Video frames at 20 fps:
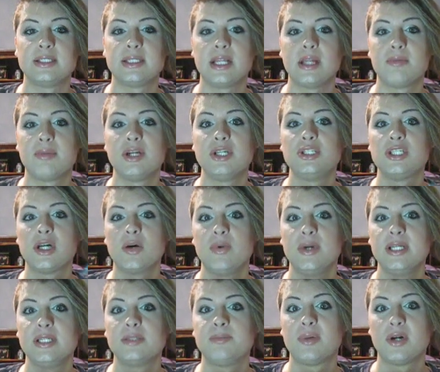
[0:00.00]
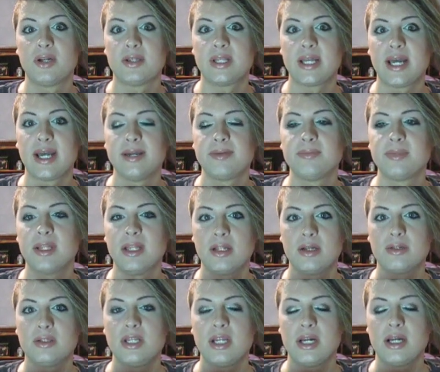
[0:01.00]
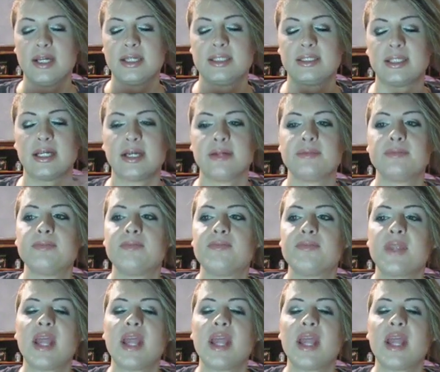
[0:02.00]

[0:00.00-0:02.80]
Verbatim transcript: celebrate Joey's birthday, the little youngest son.